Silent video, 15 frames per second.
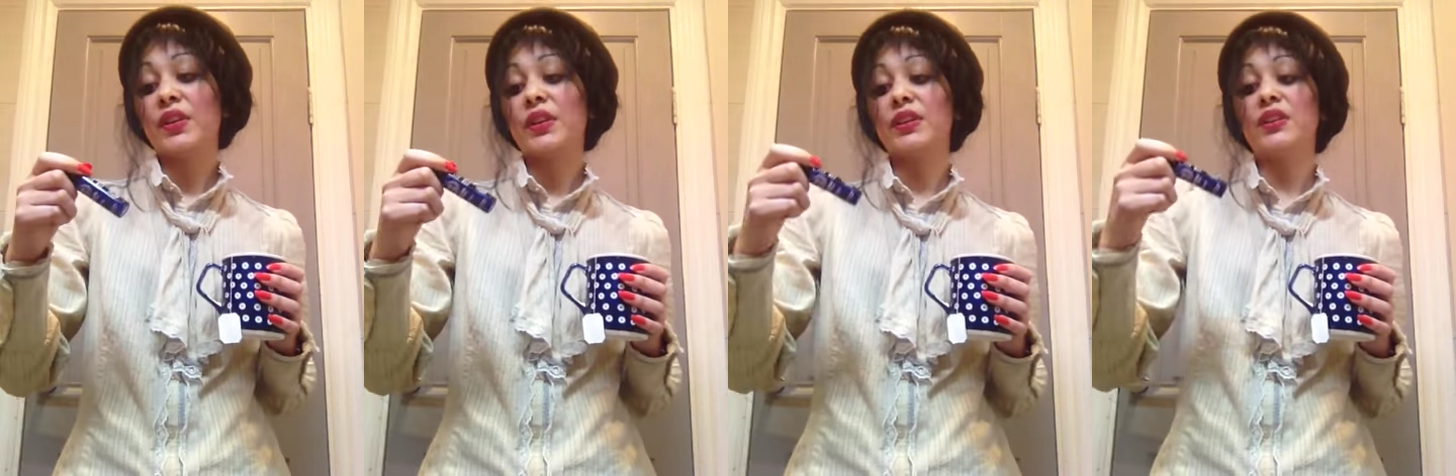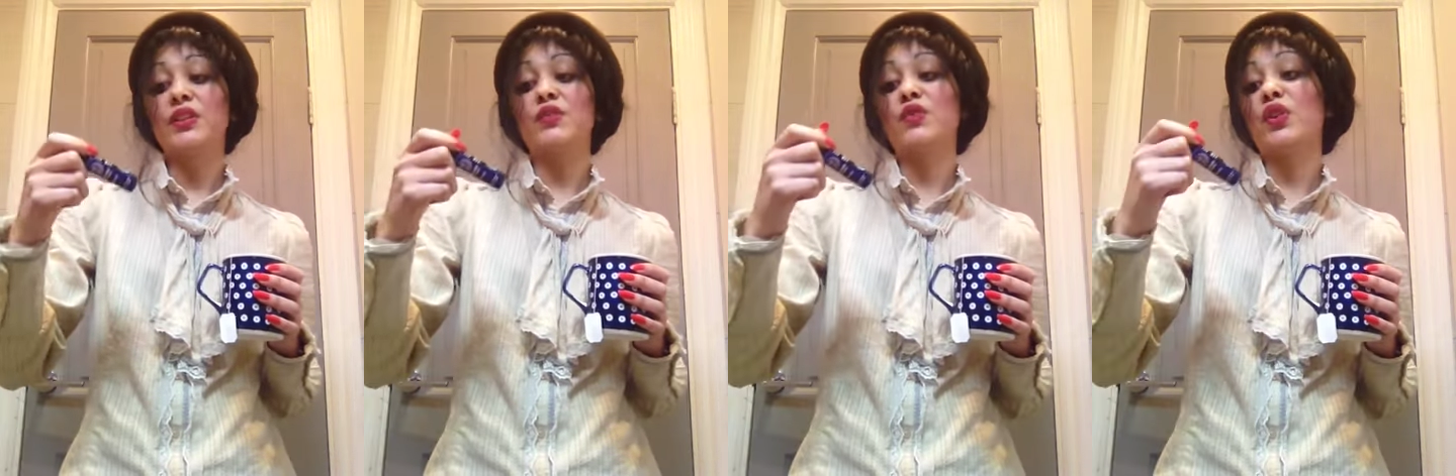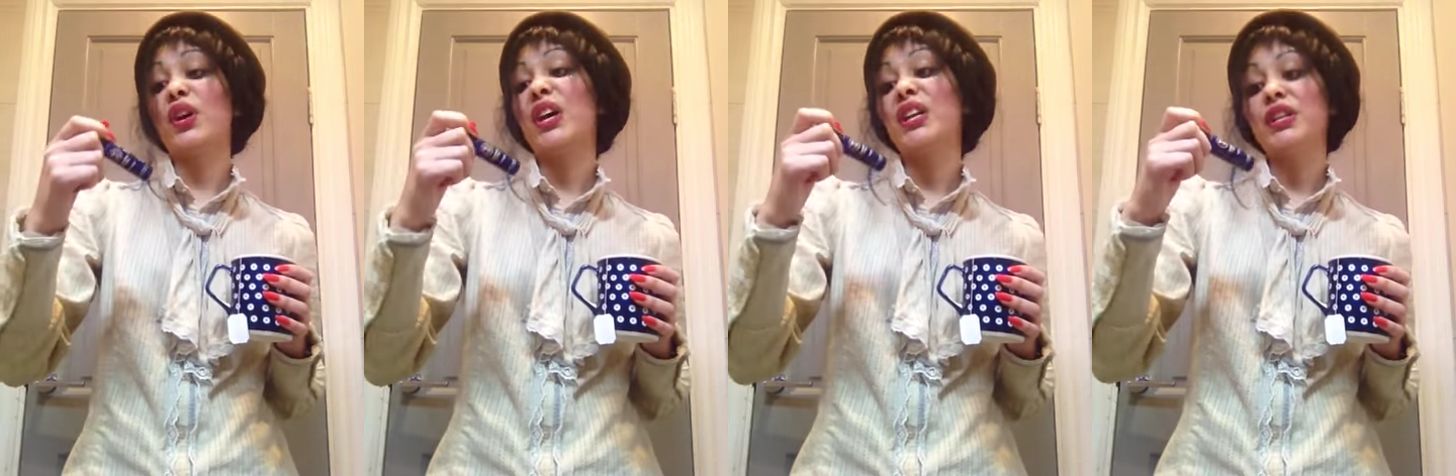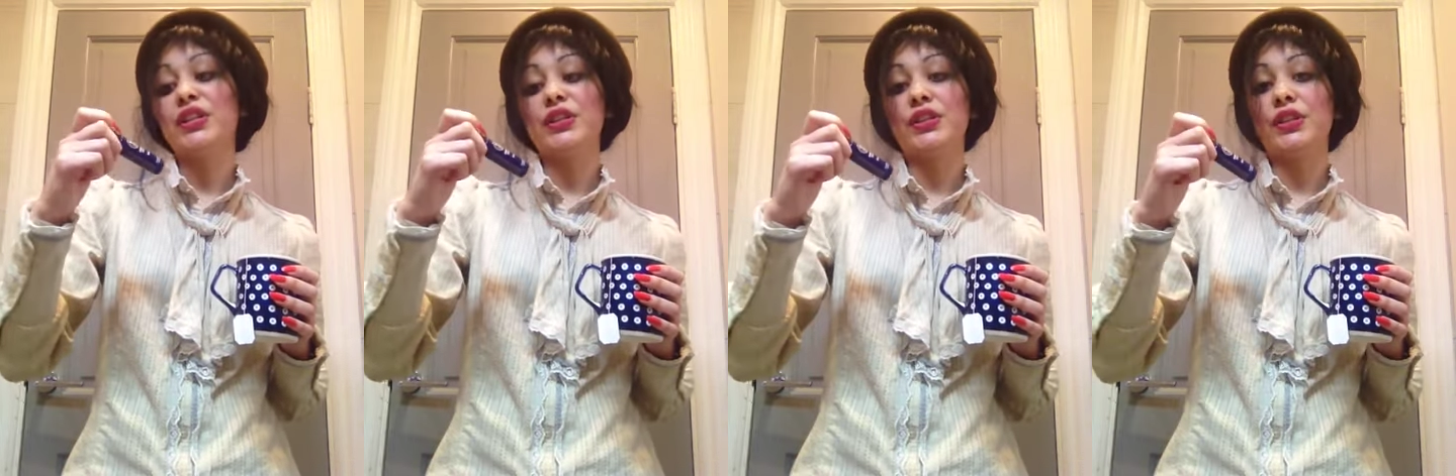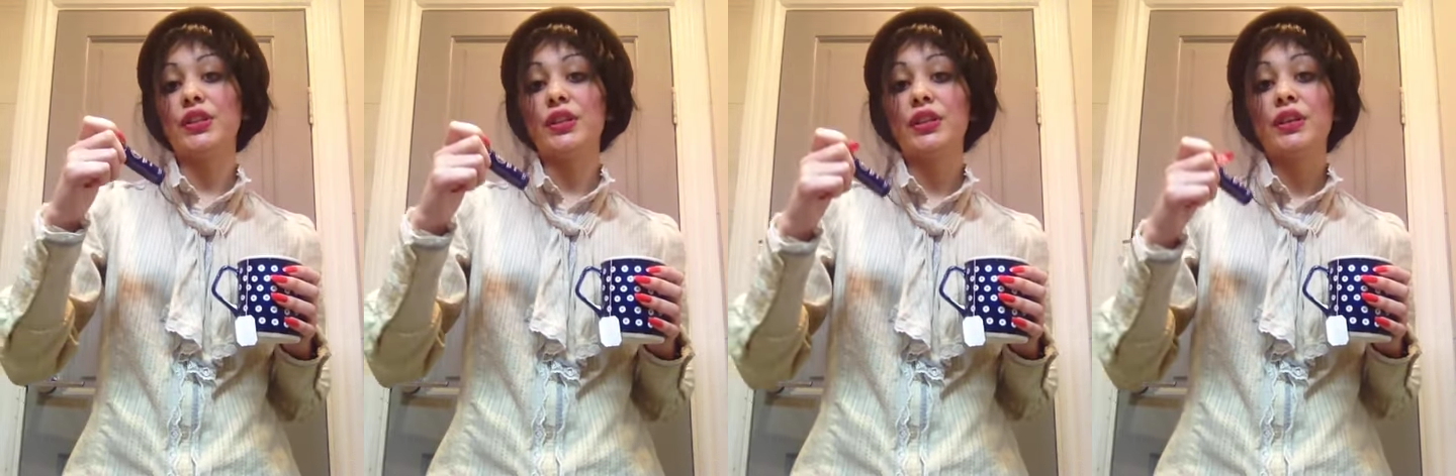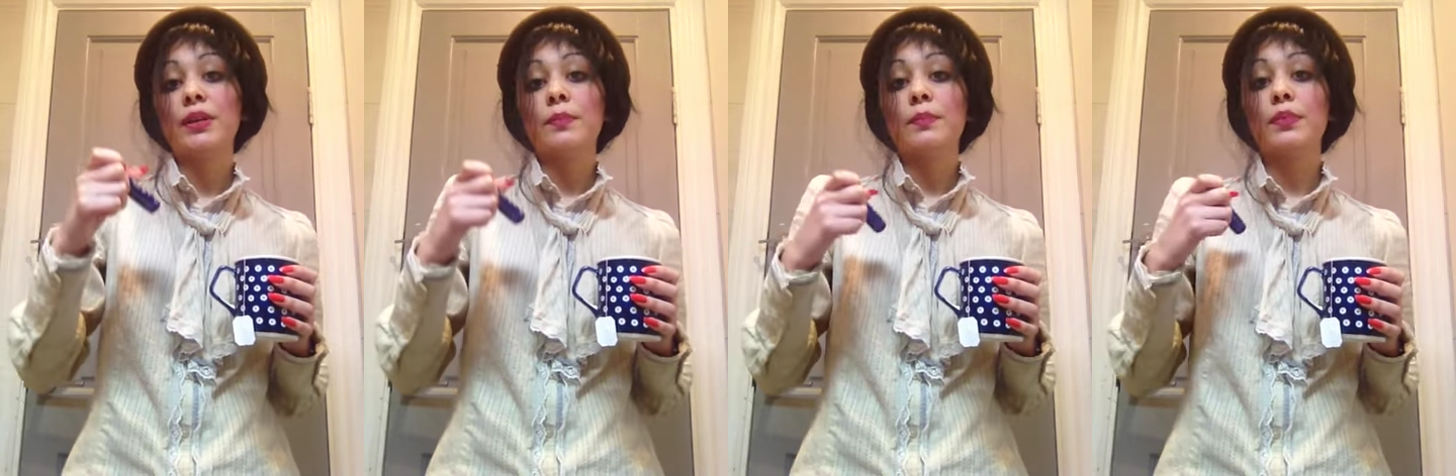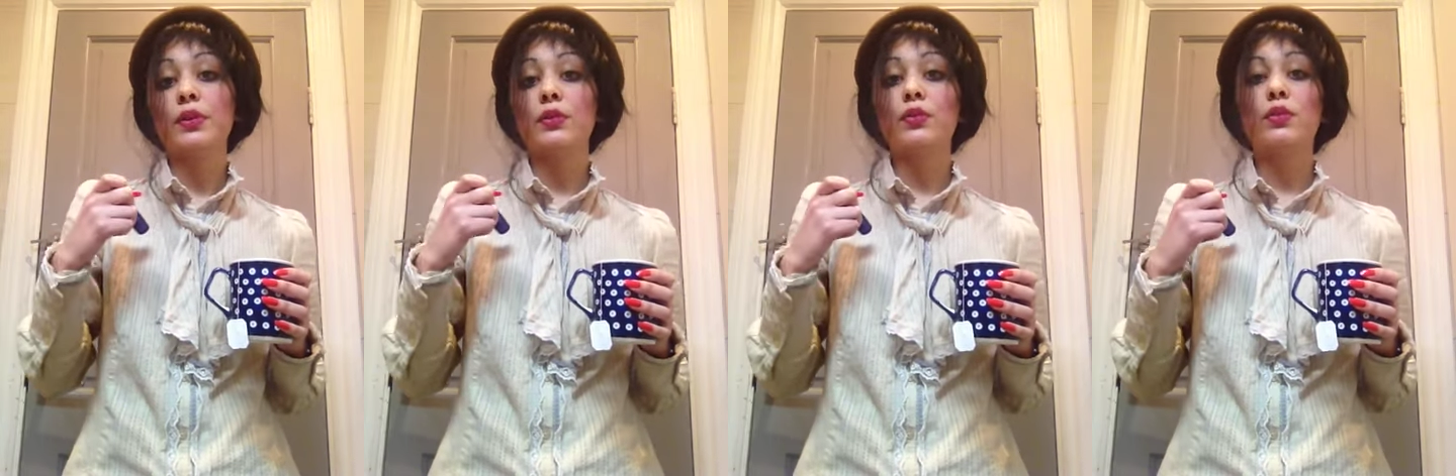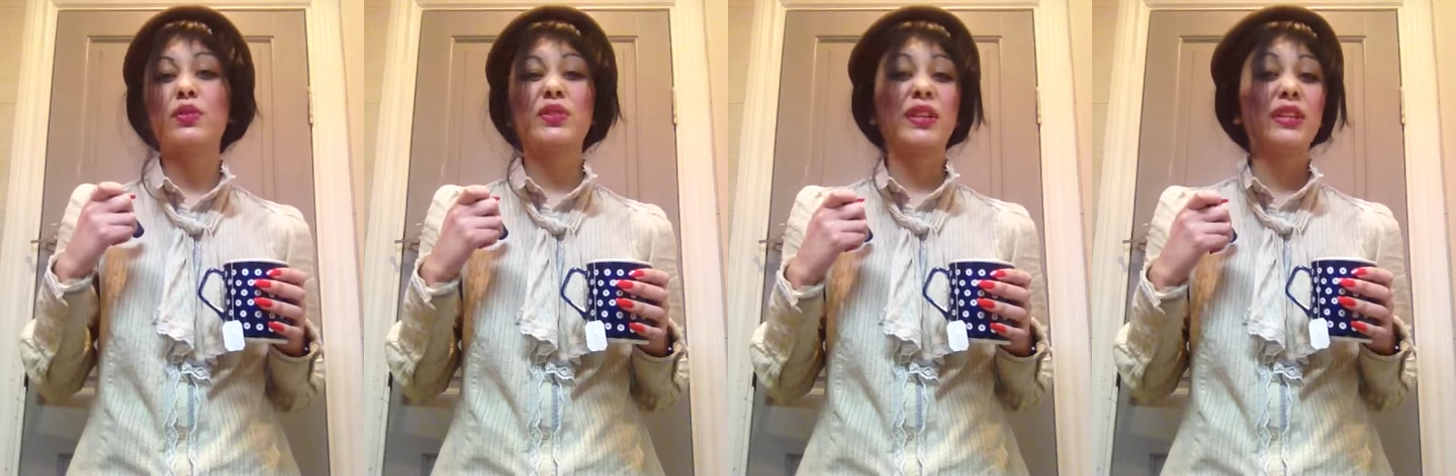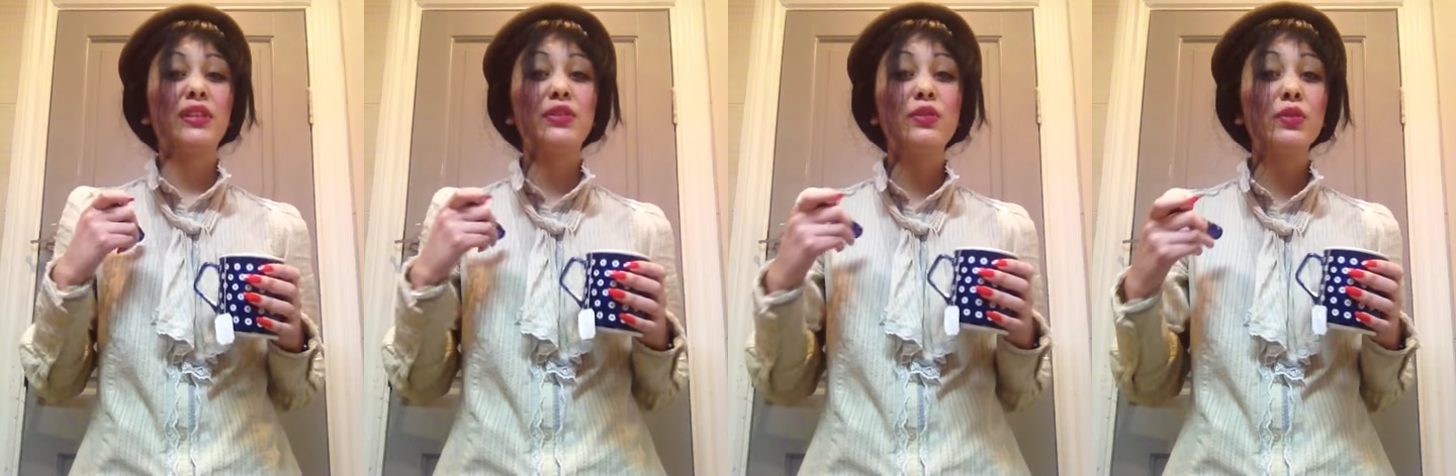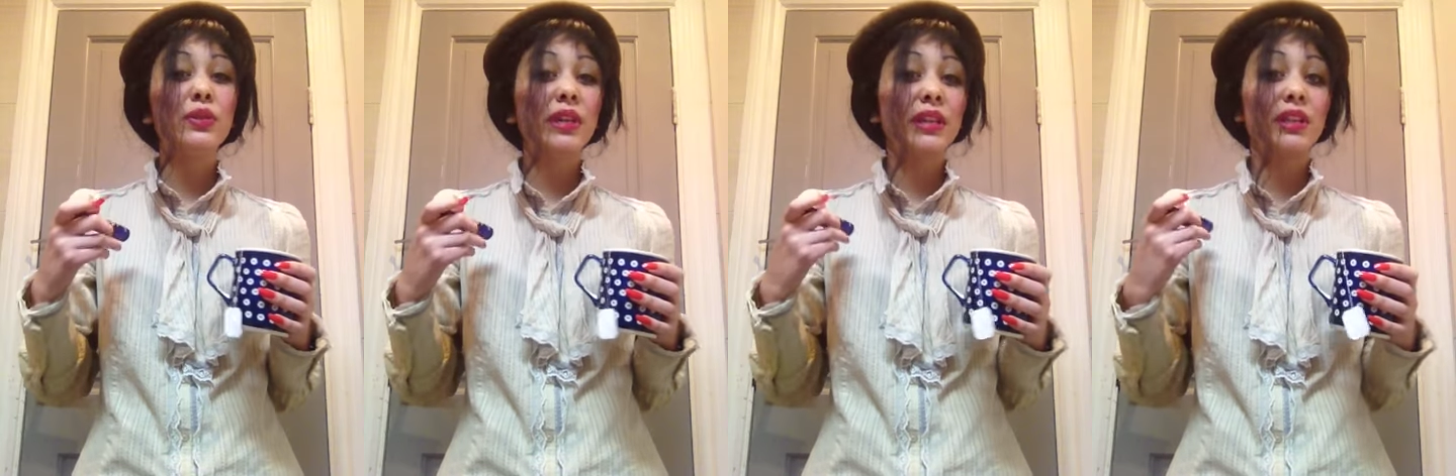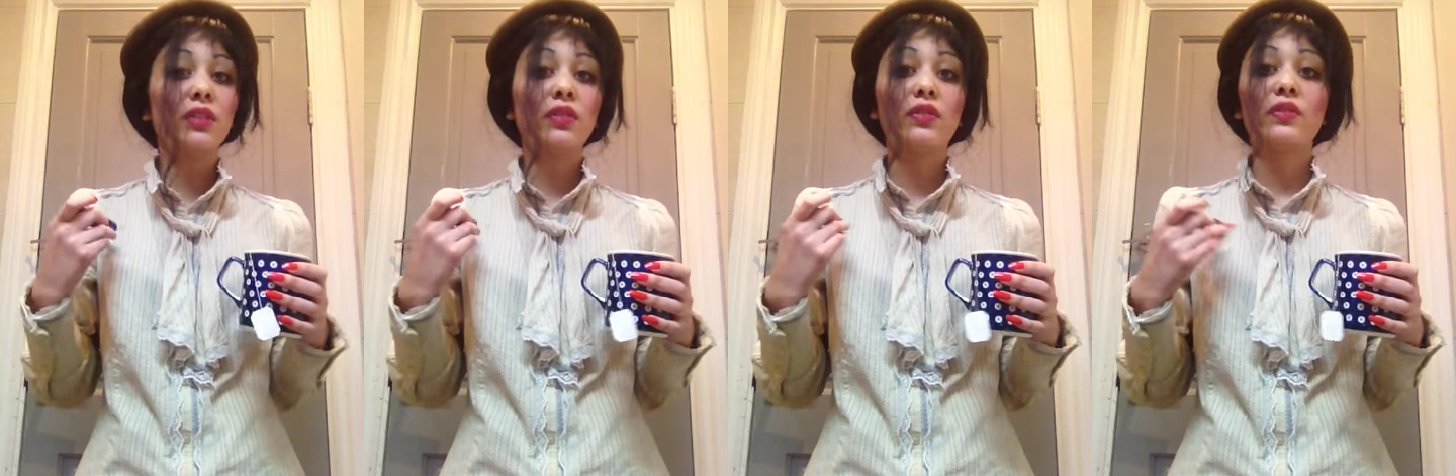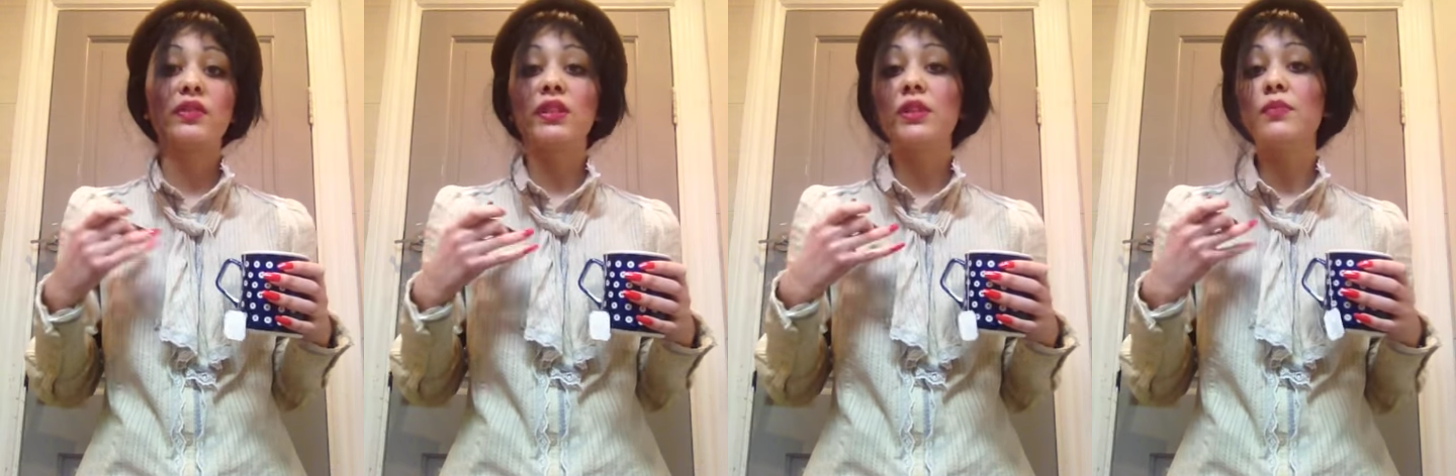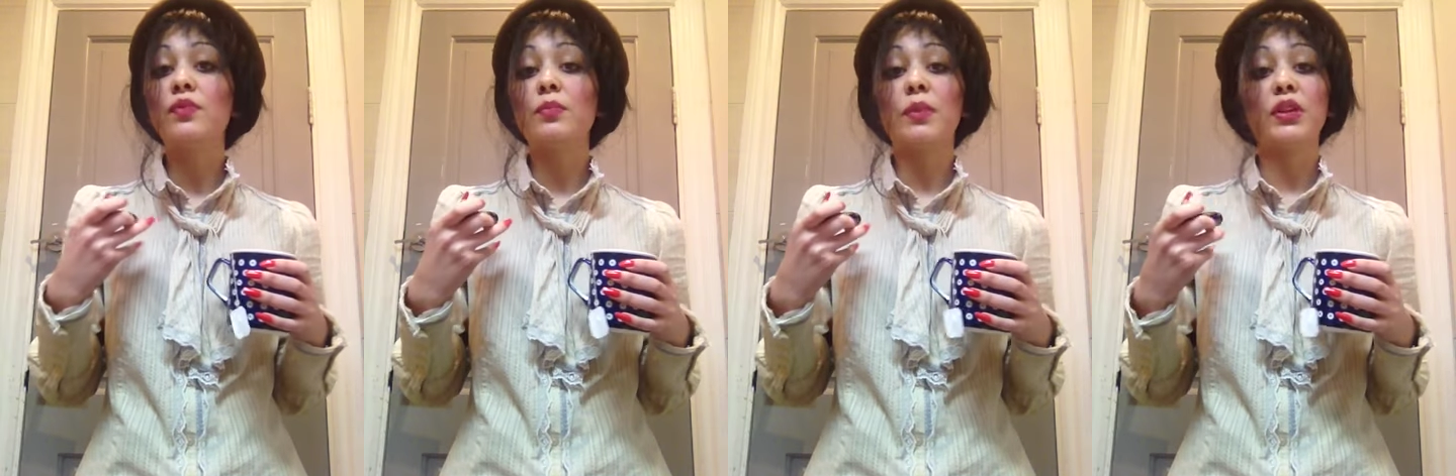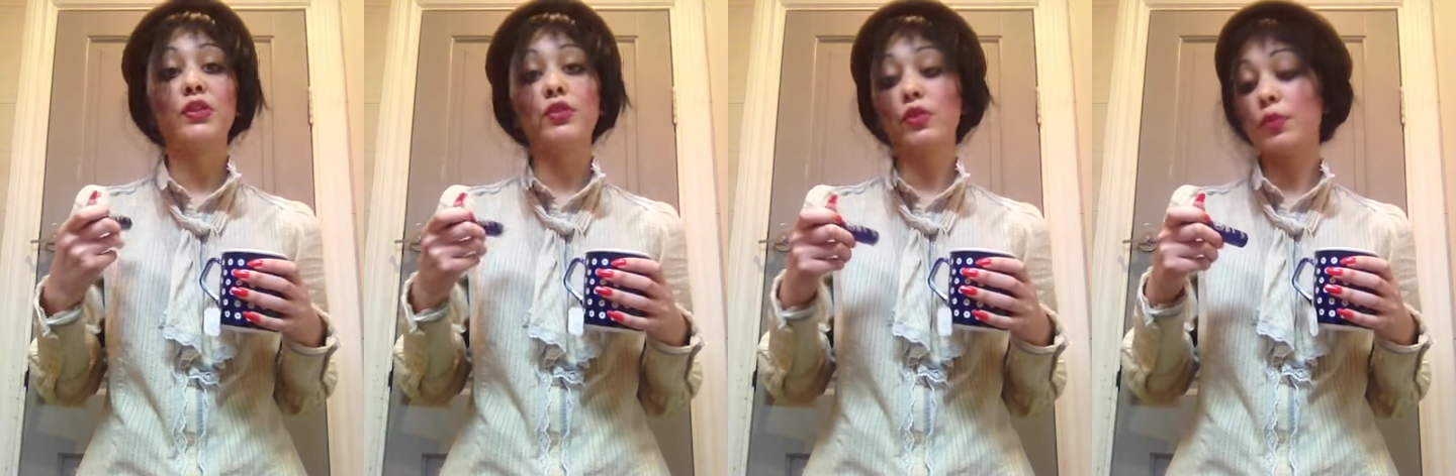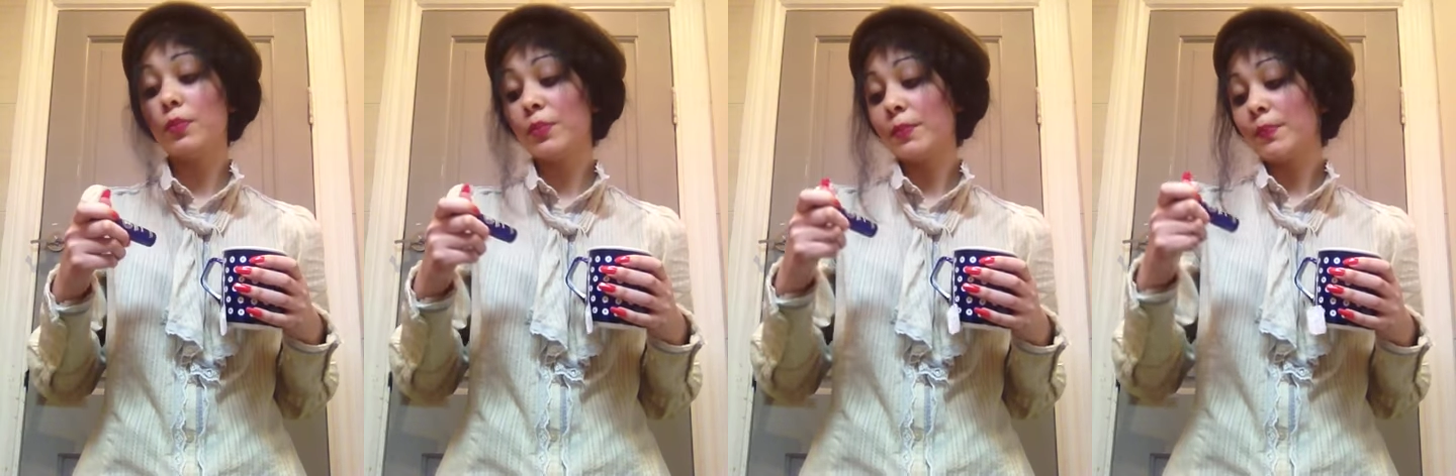It is for energy, because I do not get a lot of sleep from my job.